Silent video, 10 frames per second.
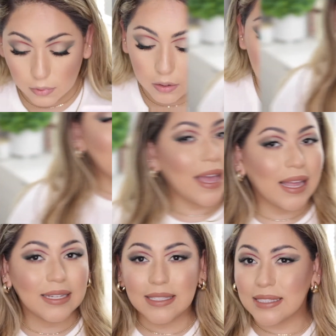
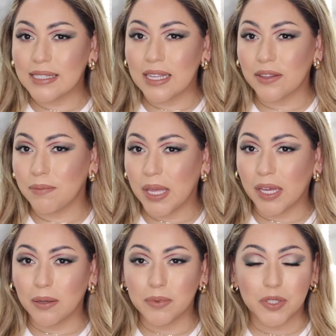And this is how the
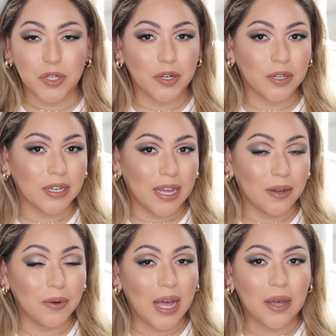makeup turned
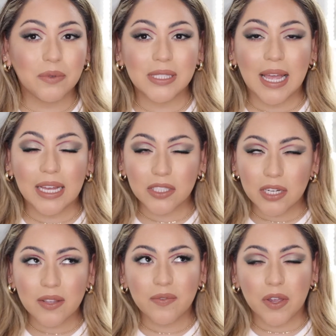out. I was
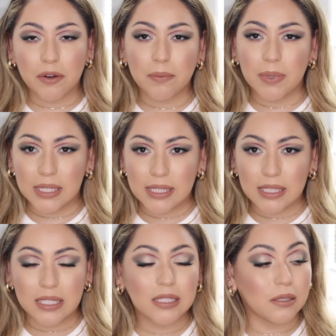actually very
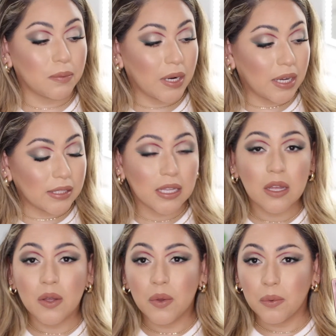pleasantly surprised
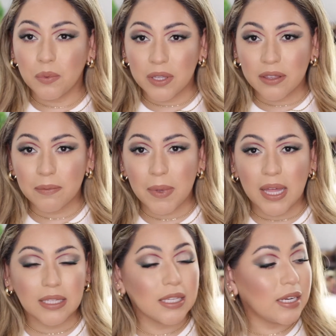with the
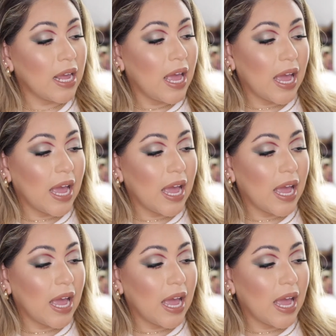palette.